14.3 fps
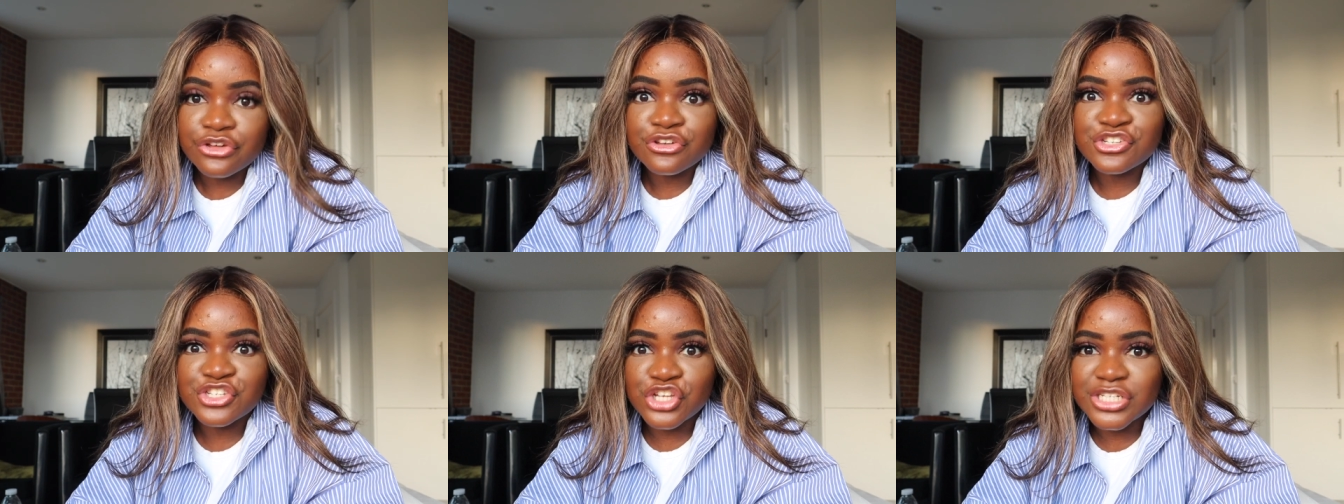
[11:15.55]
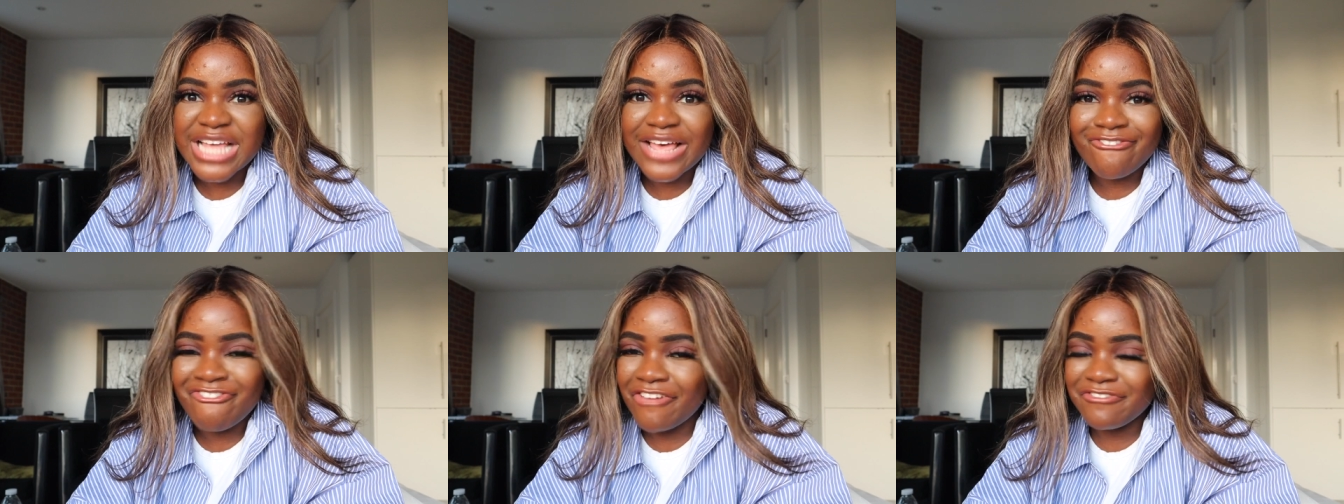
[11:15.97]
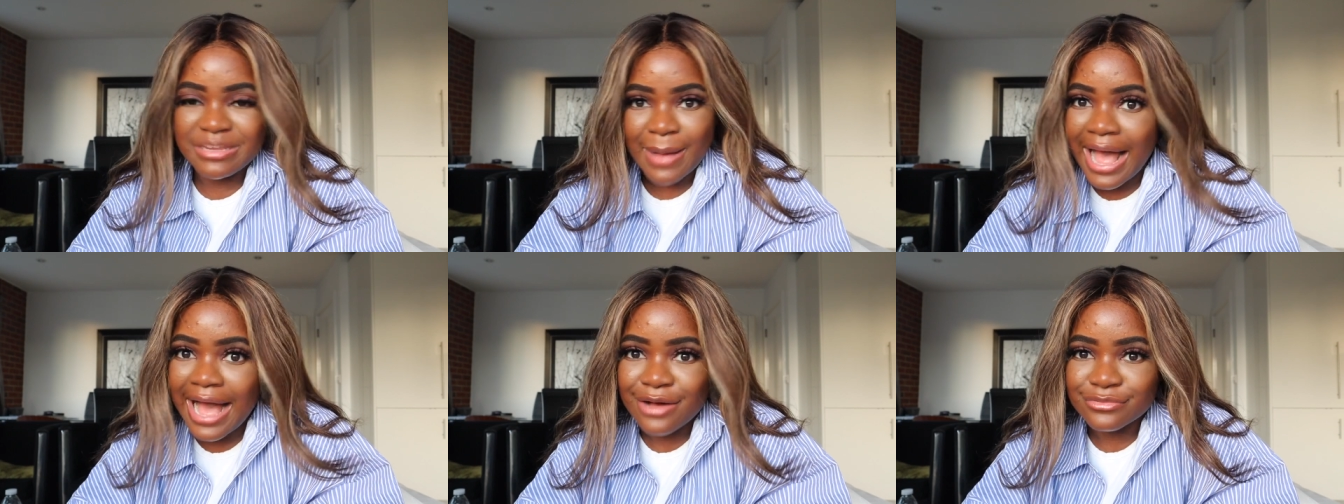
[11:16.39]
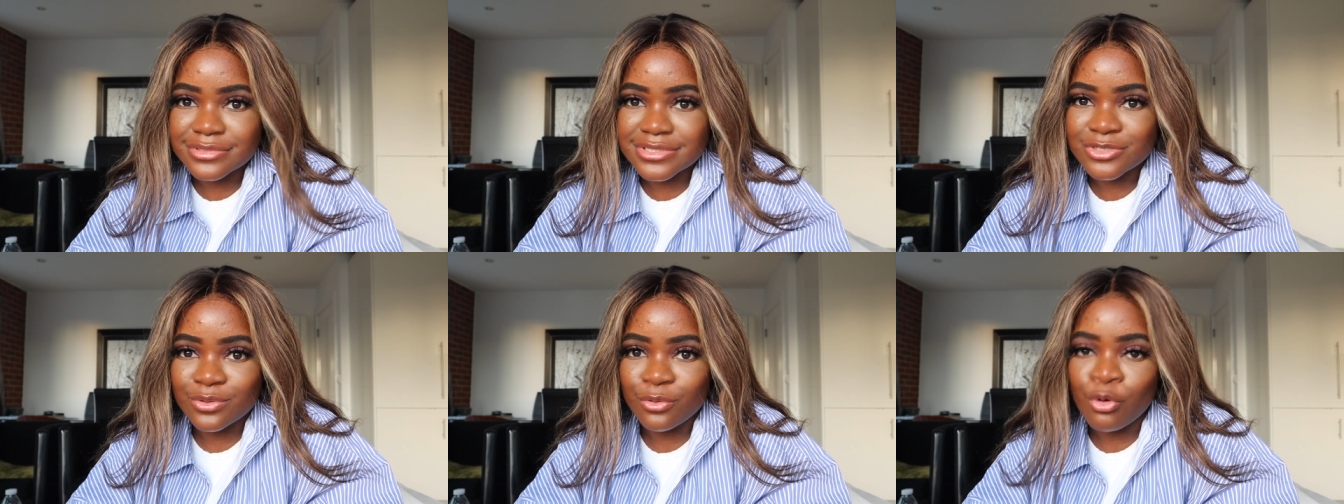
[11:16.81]
So you're saving
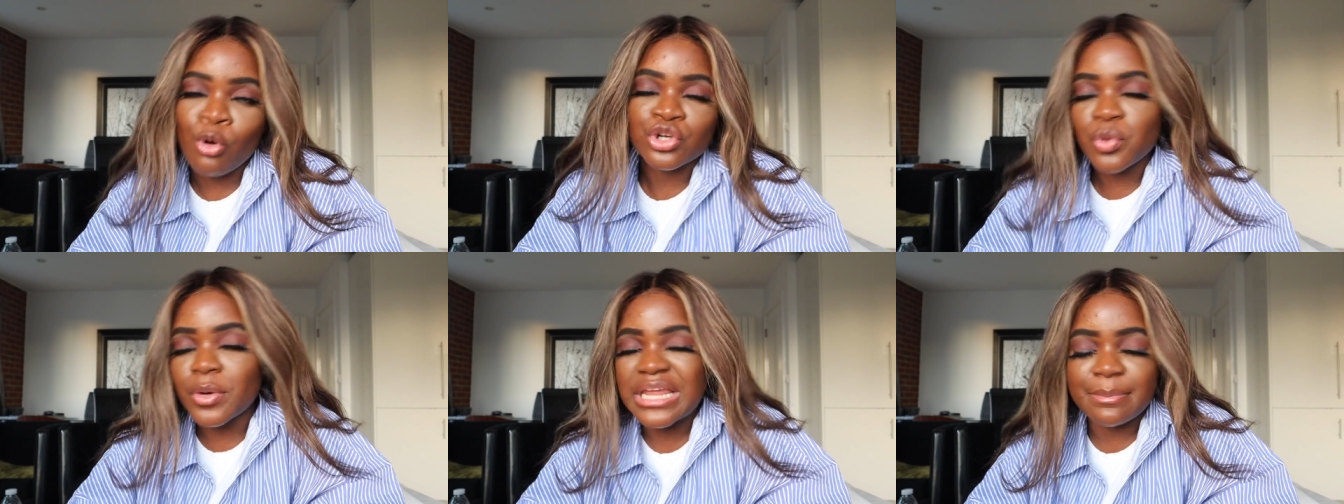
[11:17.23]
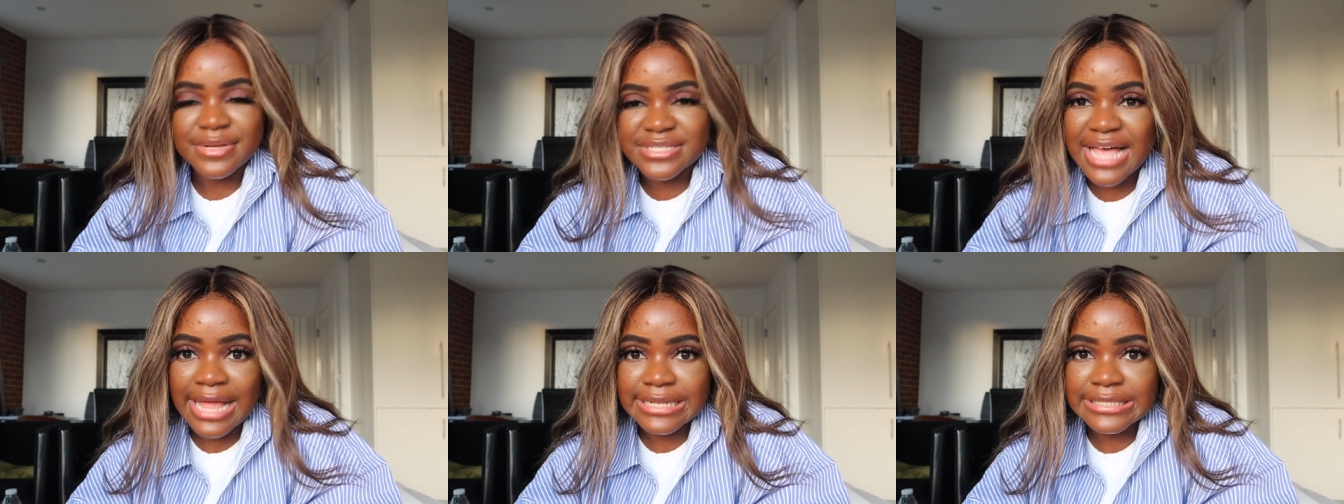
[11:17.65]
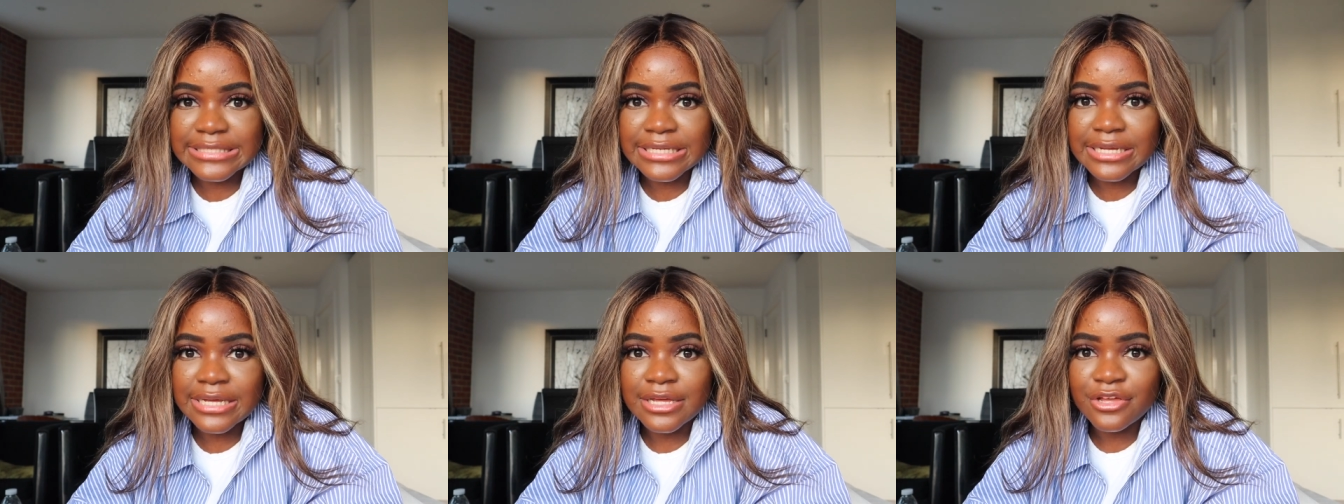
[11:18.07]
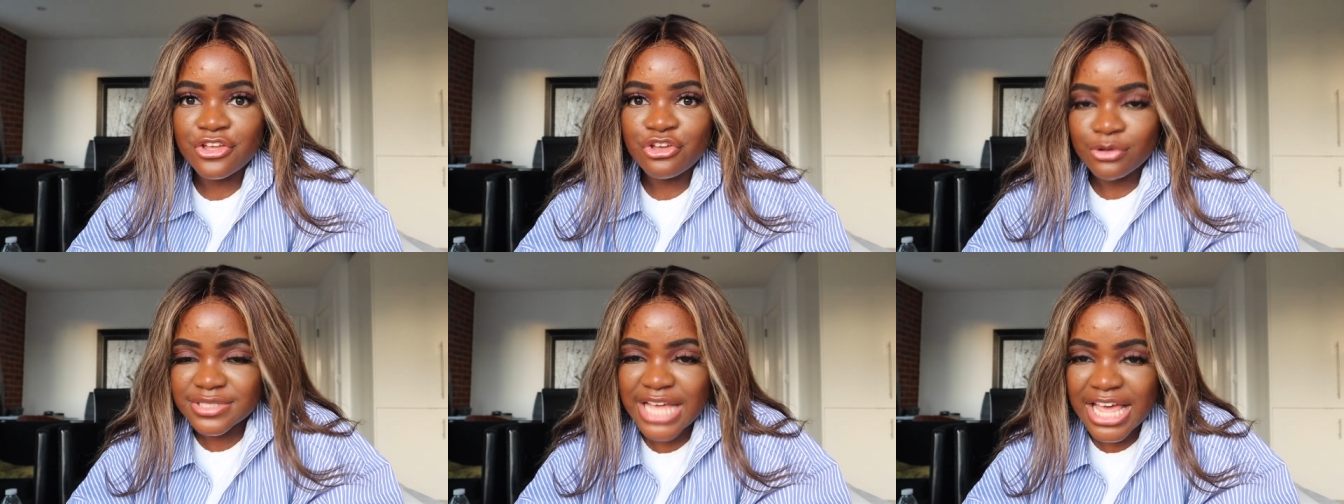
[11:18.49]
£50 or 20%.
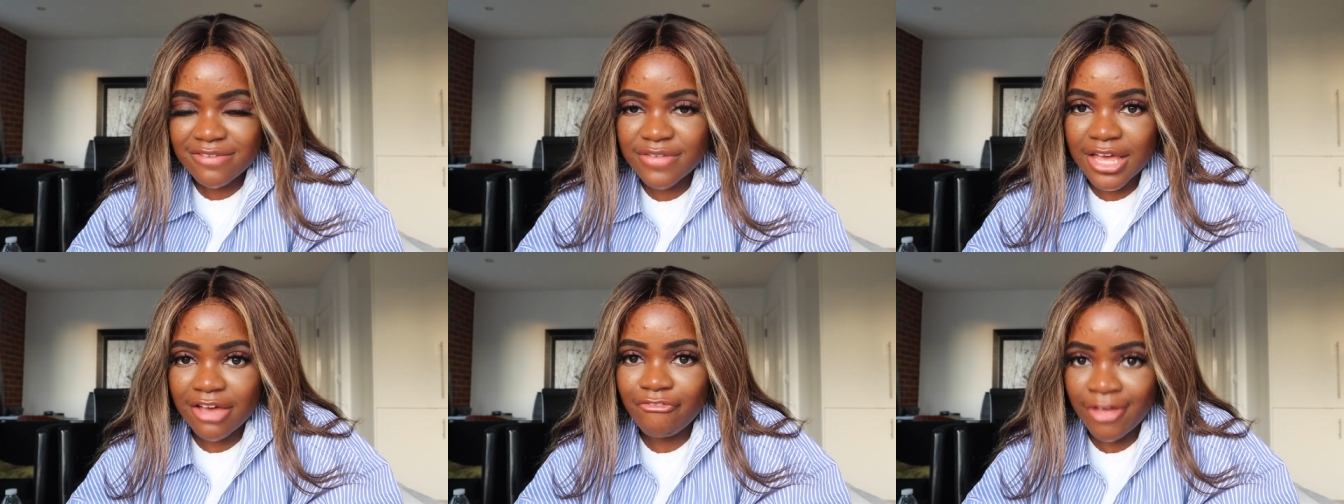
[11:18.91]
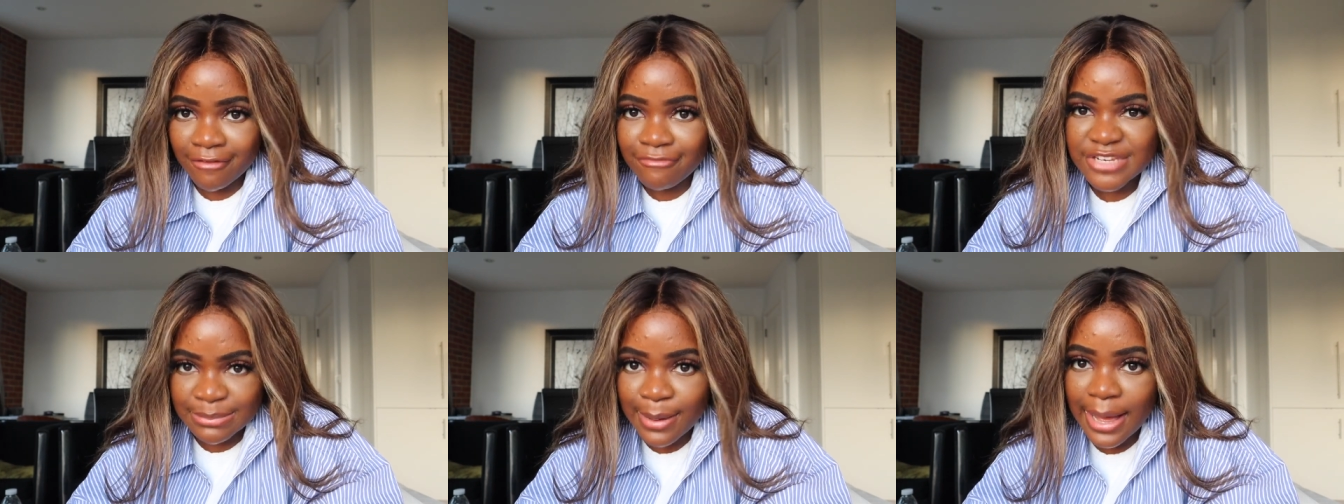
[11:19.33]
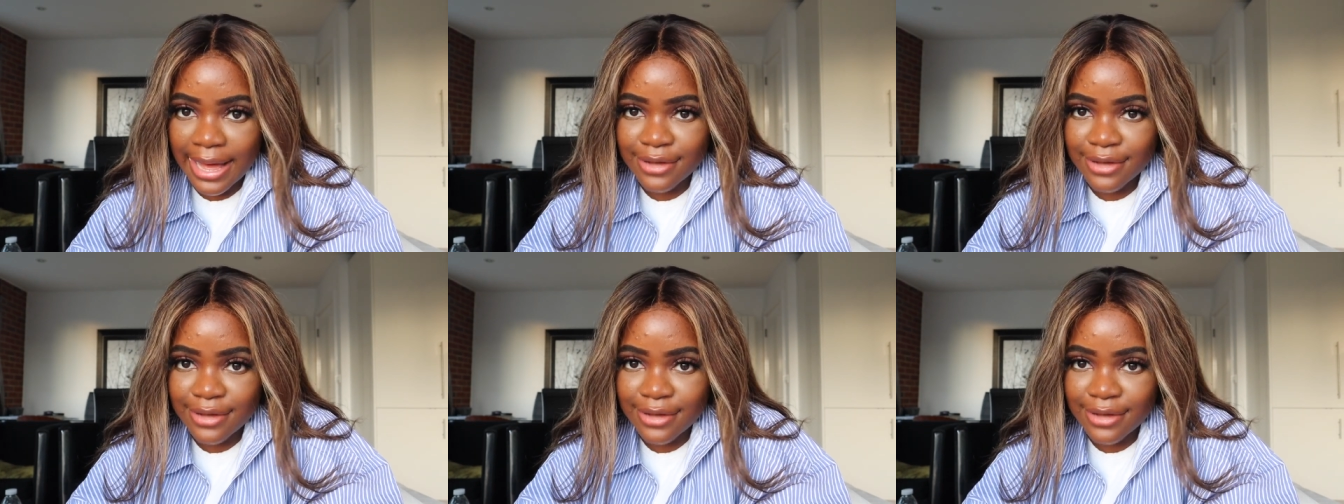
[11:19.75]
You're saving £50.